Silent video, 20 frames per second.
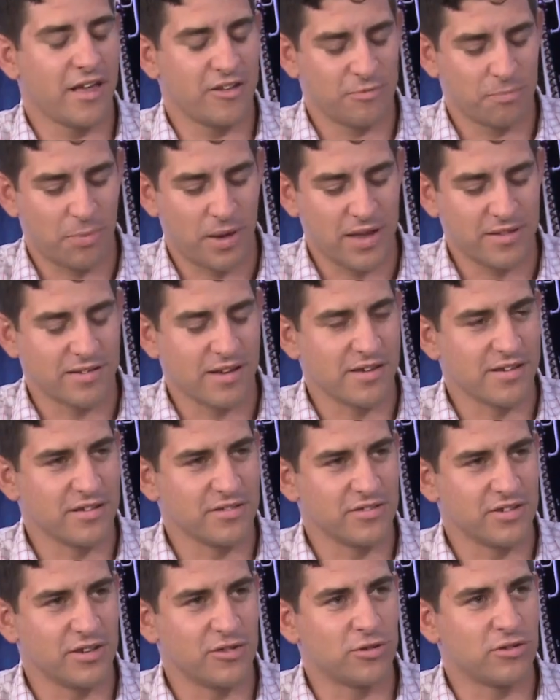space
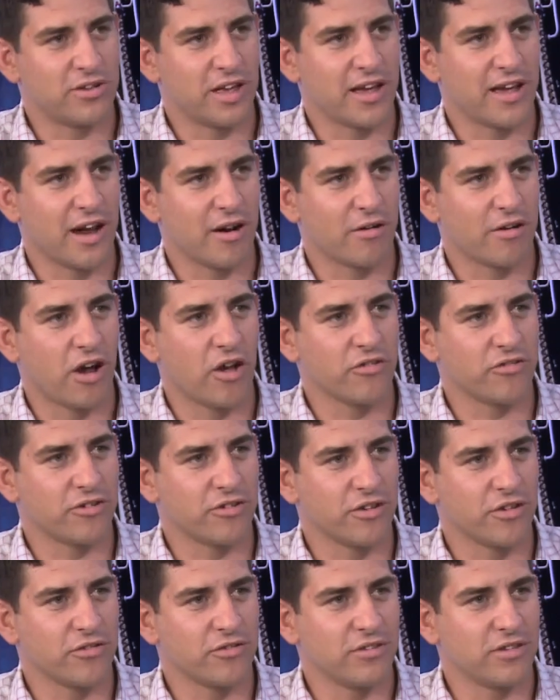agency to take our
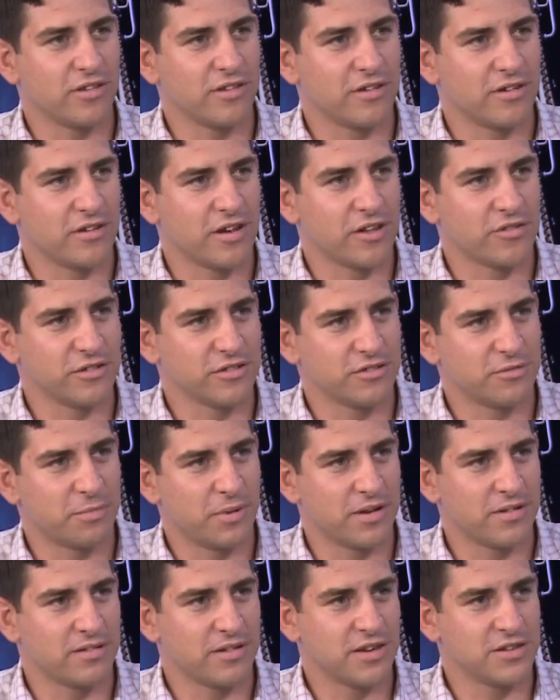astronauts to the International
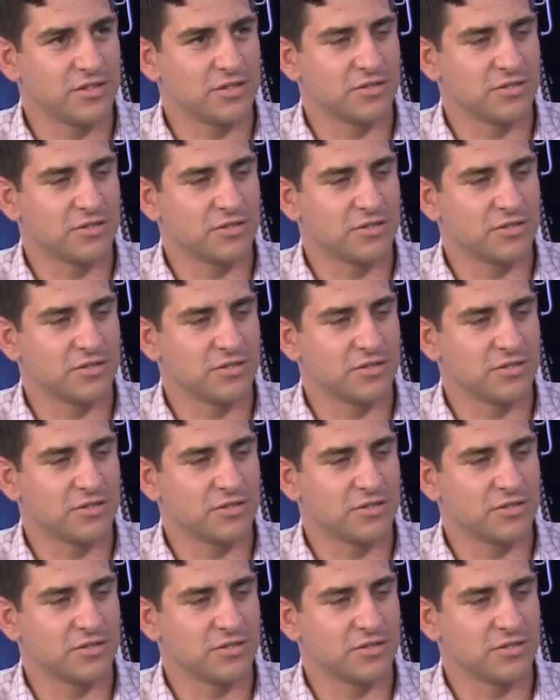Space Station.